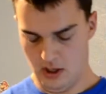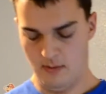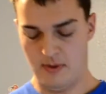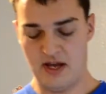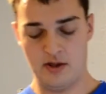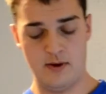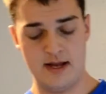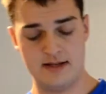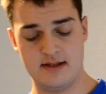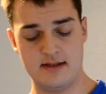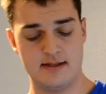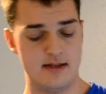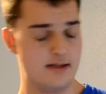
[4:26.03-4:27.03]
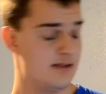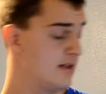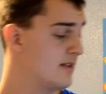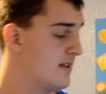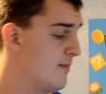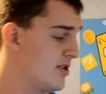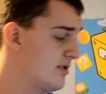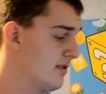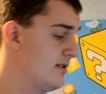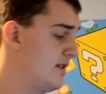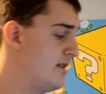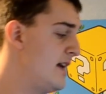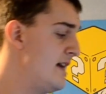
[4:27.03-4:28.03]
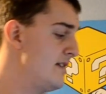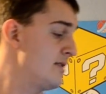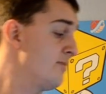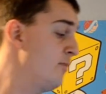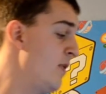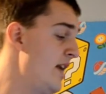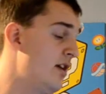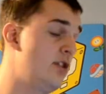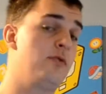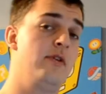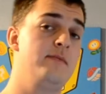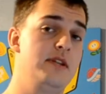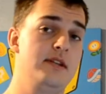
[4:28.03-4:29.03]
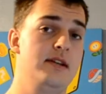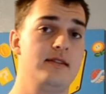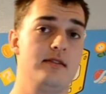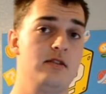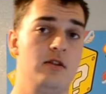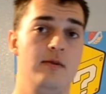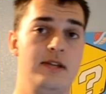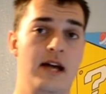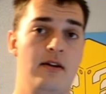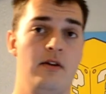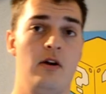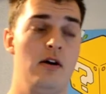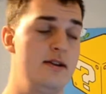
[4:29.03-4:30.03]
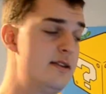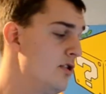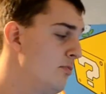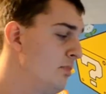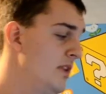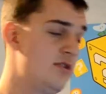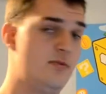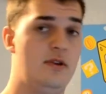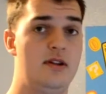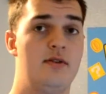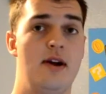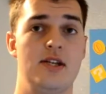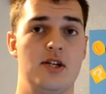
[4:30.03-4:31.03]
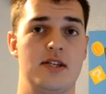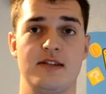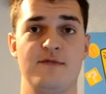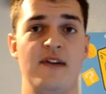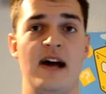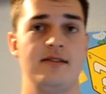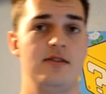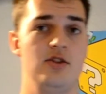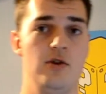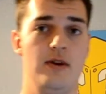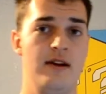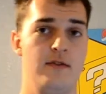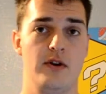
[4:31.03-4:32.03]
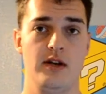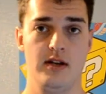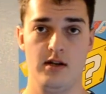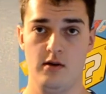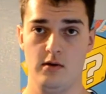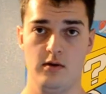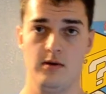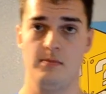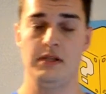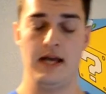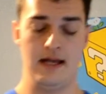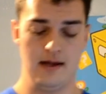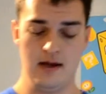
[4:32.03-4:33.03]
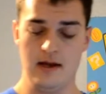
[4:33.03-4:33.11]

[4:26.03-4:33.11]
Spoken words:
By the way, since the summer solstice has weight on the rims, it doesn't slow it down at all. It still plays really great, just as fast as you'd ever need a yo-yo to play.